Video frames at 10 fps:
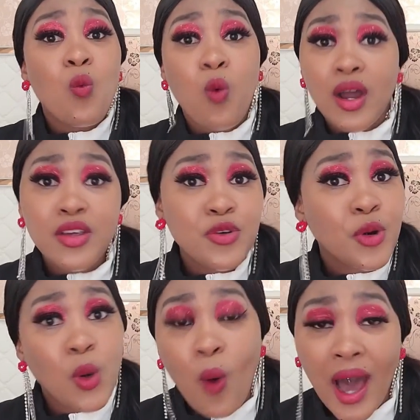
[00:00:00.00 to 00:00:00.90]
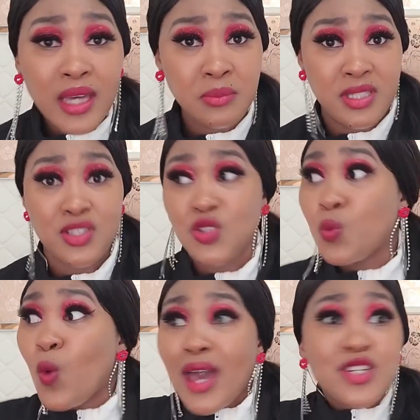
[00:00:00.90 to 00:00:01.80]
What are the
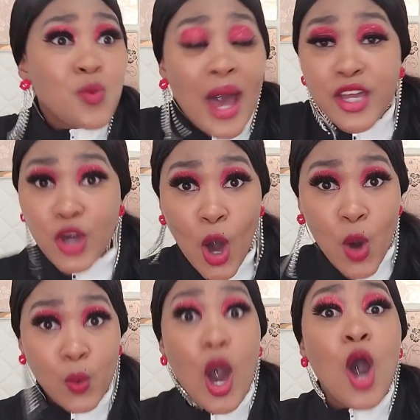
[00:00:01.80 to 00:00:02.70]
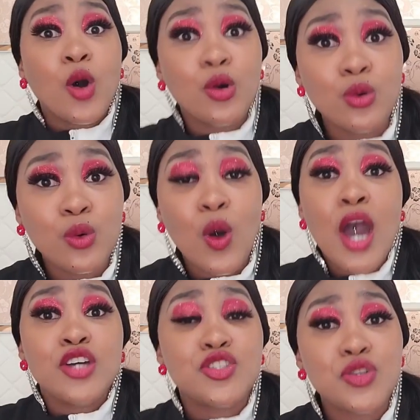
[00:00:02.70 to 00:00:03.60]
requirements? Where do I go?
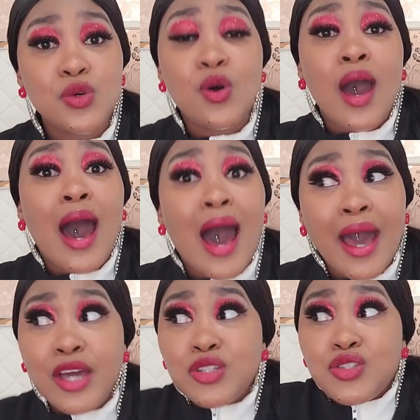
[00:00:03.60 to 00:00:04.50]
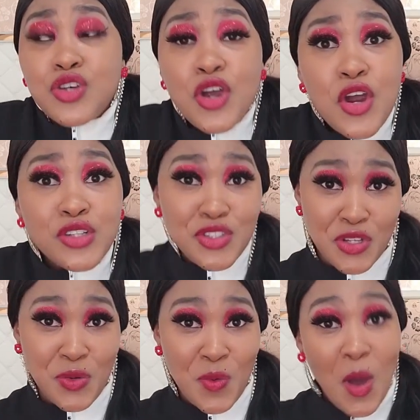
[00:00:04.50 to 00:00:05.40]
Who do I turn
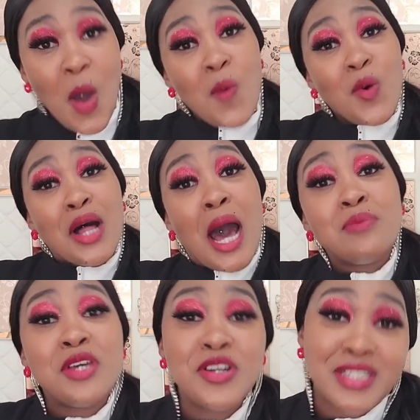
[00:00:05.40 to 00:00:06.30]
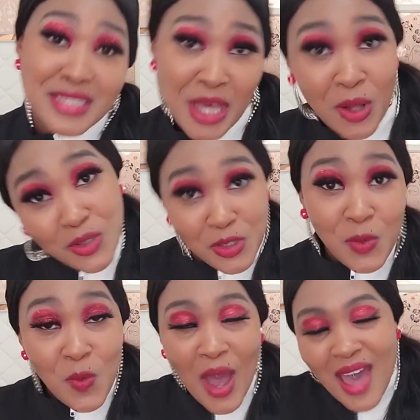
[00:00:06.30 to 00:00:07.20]
to? Well, I'm here to tell
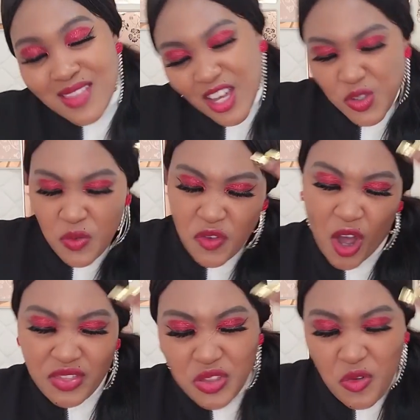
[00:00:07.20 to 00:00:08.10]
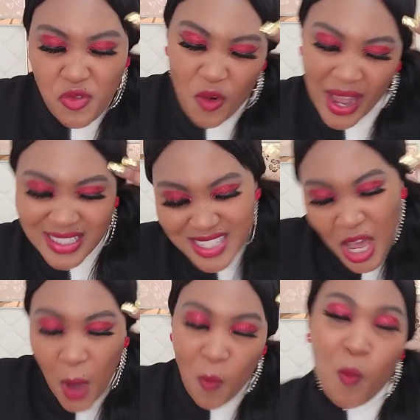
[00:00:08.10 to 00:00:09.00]
you that you've got the
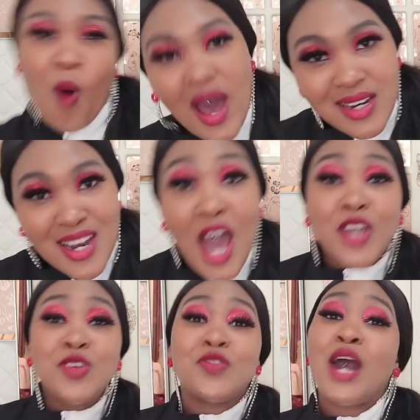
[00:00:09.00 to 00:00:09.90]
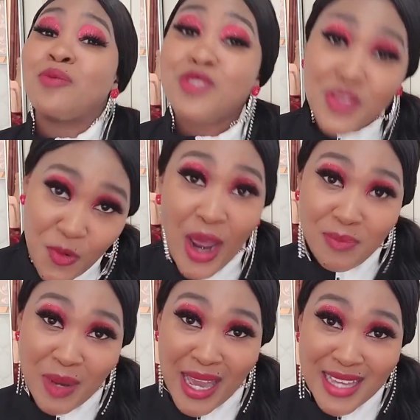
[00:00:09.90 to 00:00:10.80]
right one. You've come to the
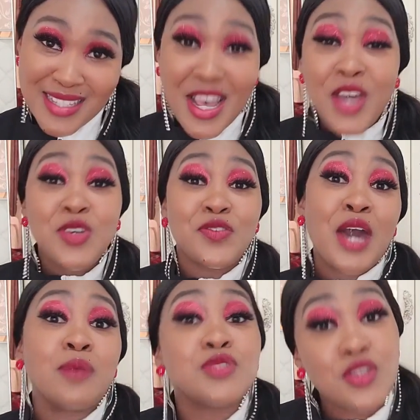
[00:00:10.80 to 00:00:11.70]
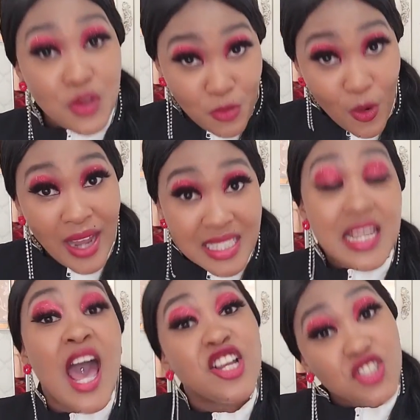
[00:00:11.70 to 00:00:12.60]
right place. You've come to the
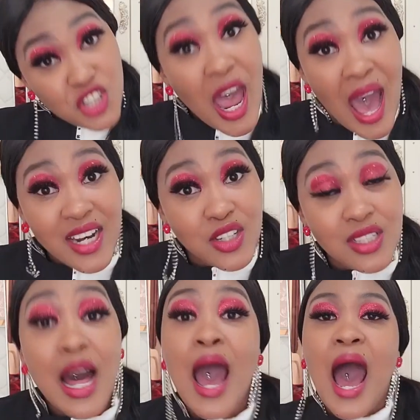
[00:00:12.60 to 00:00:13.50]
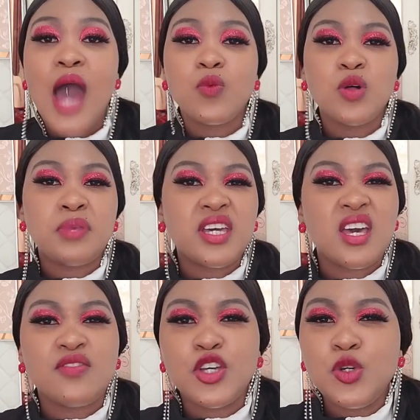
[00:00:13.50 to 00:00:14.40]
right channel. I will be
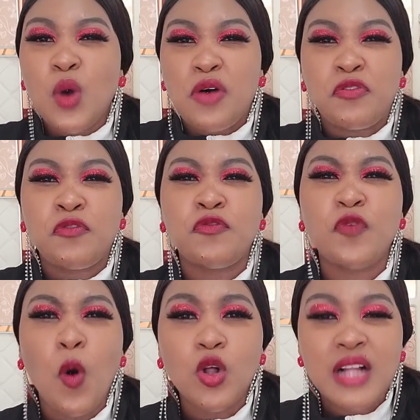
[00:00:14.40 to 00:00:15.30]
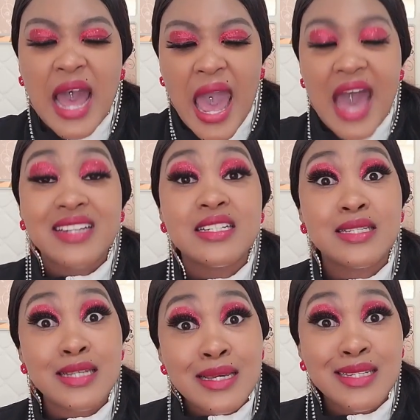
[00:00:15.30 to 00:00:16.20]
giving you a full
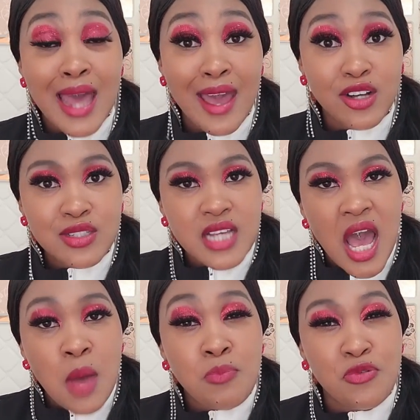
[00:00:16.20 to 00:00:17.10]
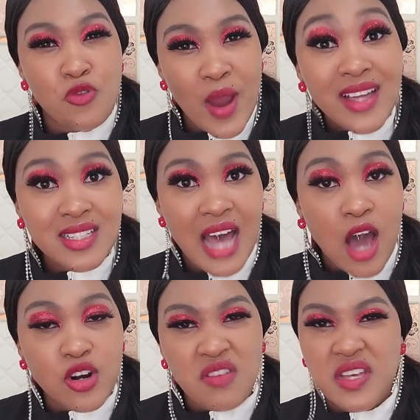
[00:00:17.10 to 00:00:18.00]
and detailed
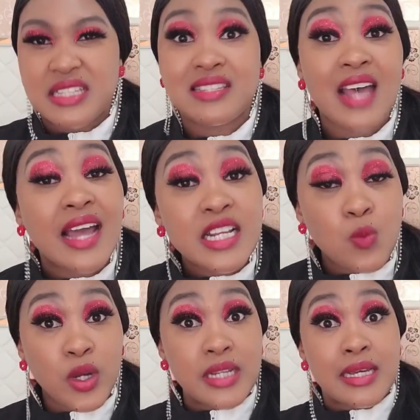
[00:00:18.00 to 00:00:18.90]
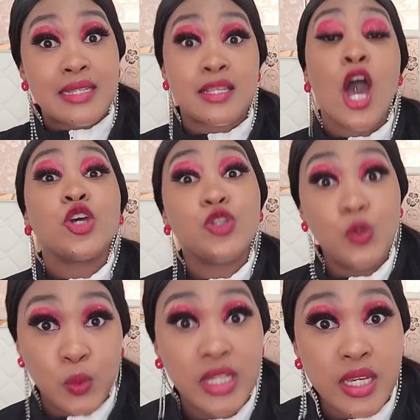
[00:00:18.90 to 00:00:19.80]
breakdown of exactly what it is
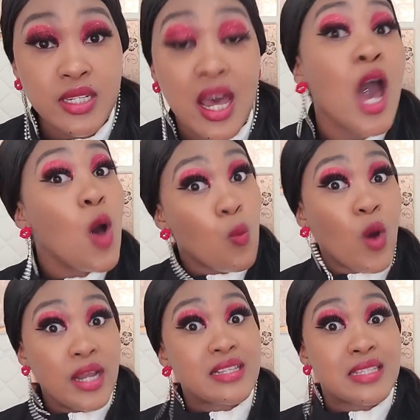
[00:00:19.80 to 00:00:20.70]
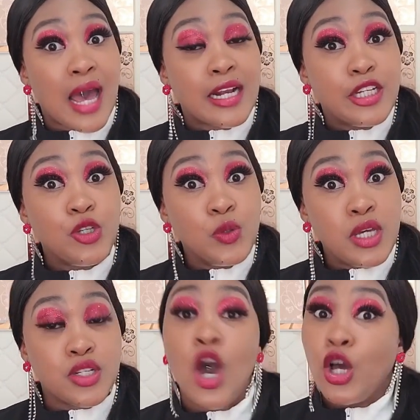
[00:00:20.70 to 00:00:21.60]
you need, what exactly you
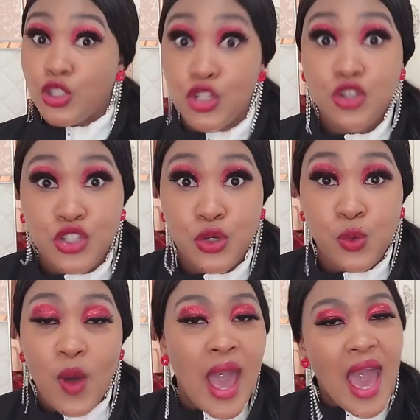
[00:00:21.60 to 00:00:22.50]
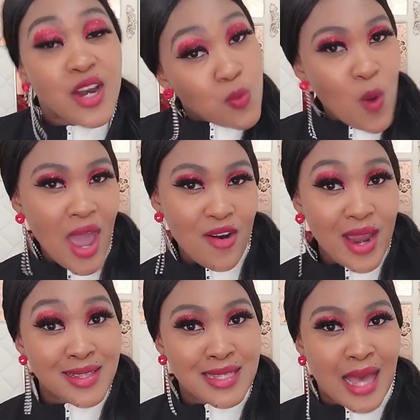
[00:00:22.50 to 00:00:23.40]
need to do, and
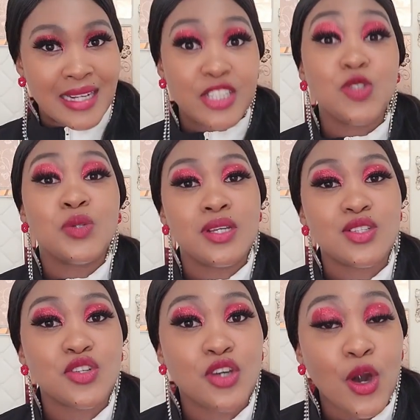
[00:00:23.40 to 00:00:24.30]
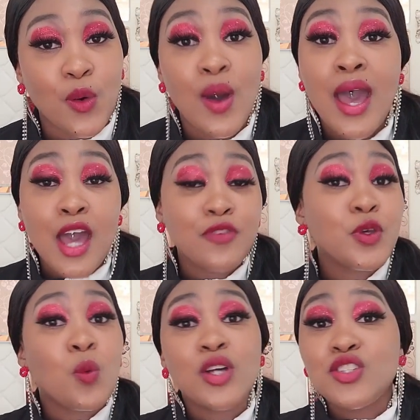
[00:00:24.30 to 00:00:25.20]
where exactly you need to go
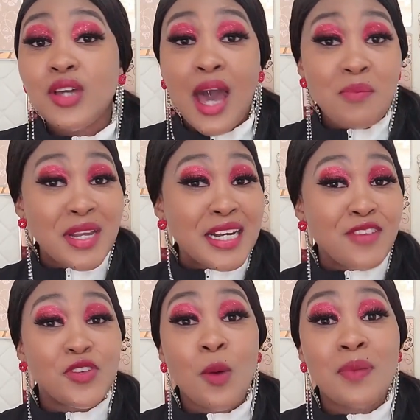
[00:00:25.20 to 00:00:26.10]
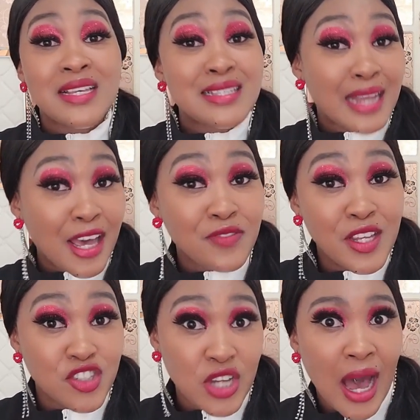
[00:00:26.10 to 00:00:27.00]
if you want to come and live your best life
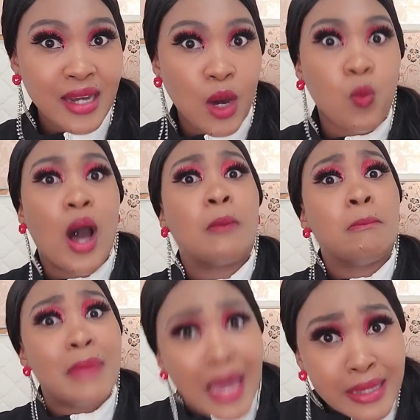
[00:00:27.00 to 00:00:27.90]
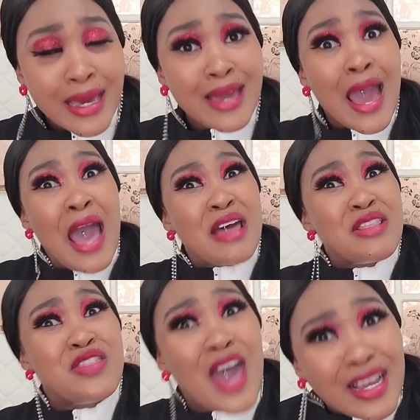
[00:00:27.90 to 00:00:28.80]
in China while making
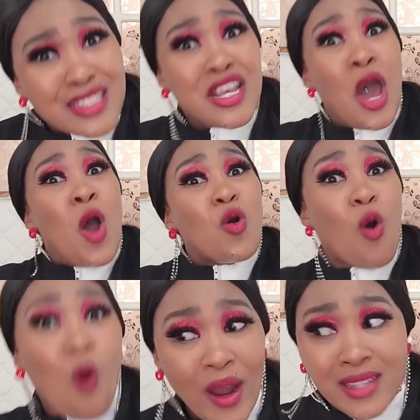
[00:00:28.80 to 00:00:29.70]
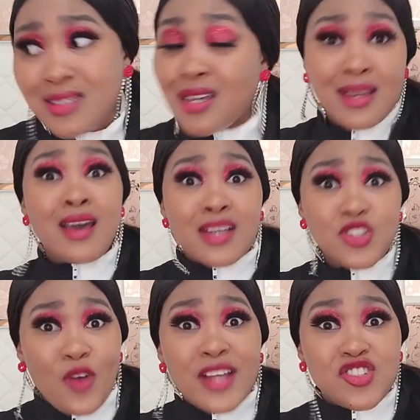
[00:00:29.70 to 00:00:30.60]
that point
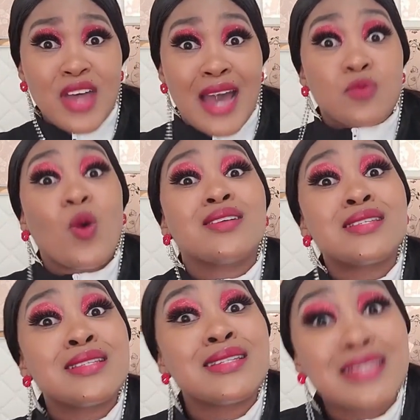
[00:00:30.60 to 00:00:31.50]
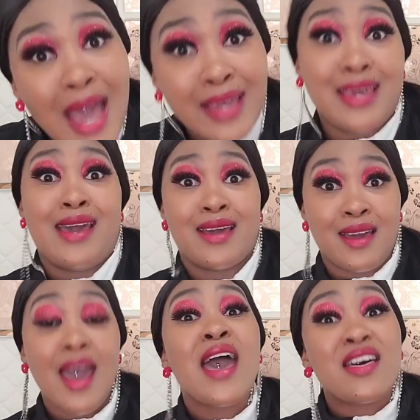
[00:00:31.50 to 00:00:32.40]
scratch that, while
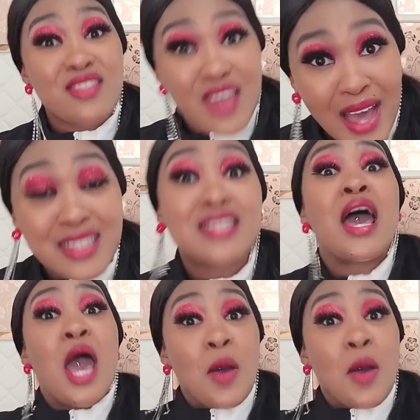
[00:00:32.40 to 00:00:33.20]
stacking that